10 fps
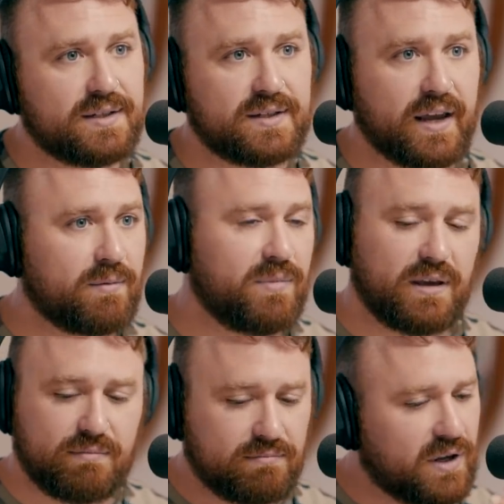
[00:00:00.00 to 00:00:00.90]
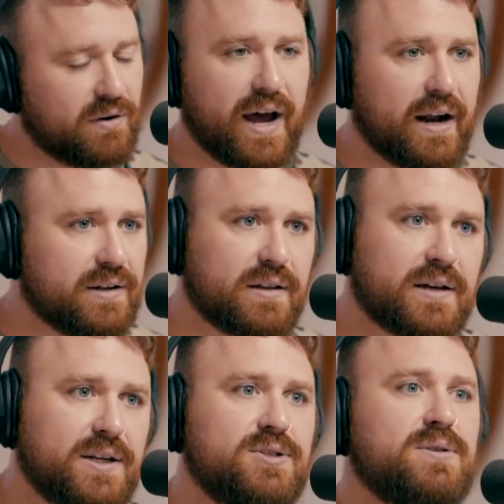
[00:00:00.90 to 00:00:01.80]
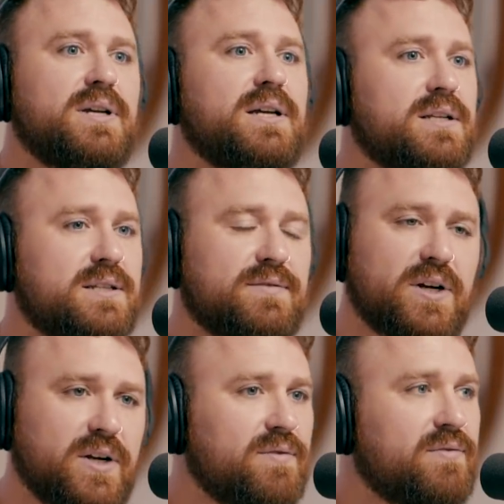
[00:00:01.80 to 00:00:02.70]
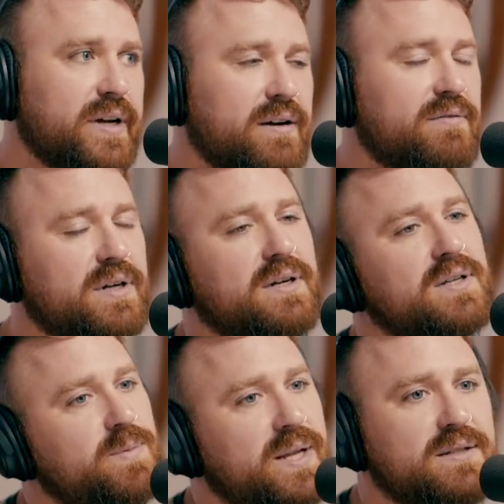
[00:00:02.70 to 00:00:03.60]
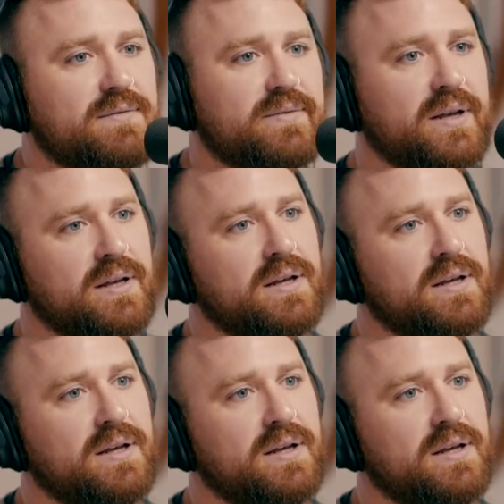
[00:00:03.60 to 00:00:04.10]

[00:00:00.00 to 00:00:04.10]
It's taken me, you know, out of the country, and it's very, very, very expensive.